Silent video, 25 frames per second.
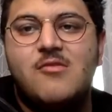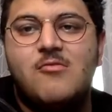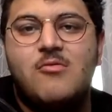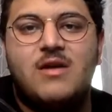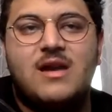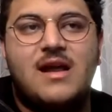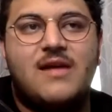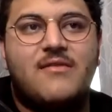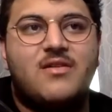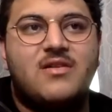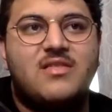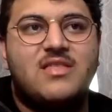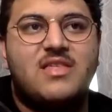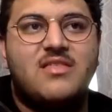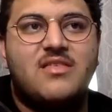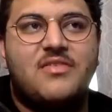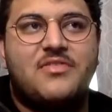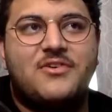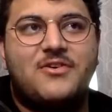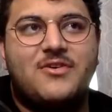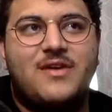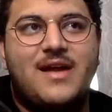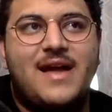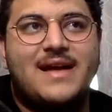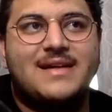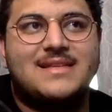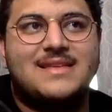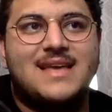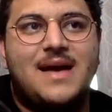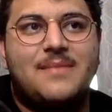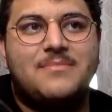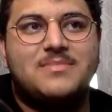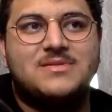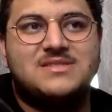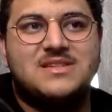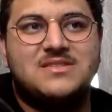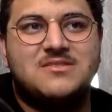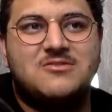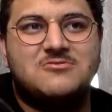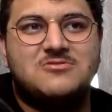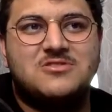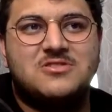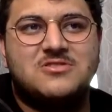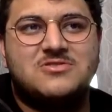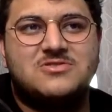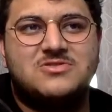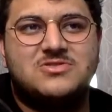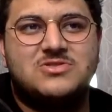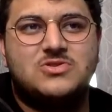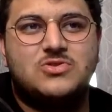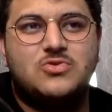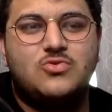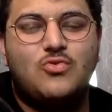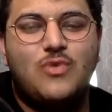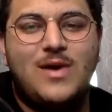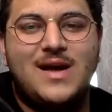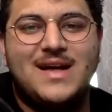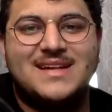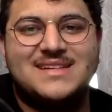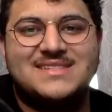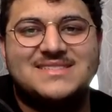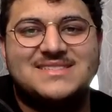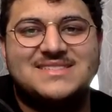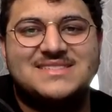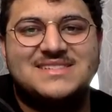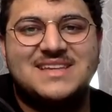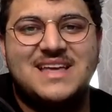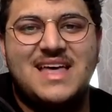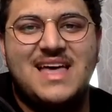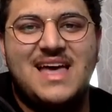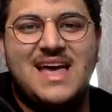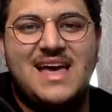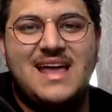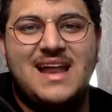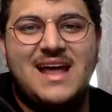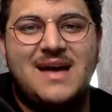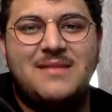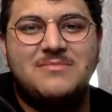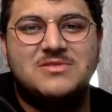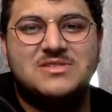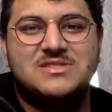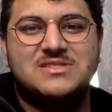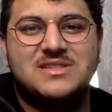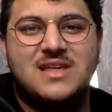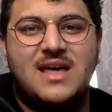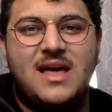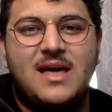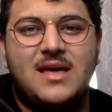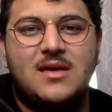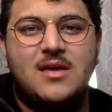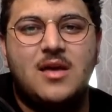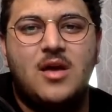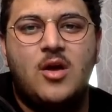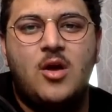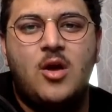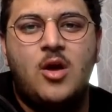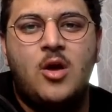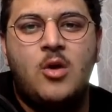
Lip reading: Whatever. And then the third act happens and there's a twist and I'm just like,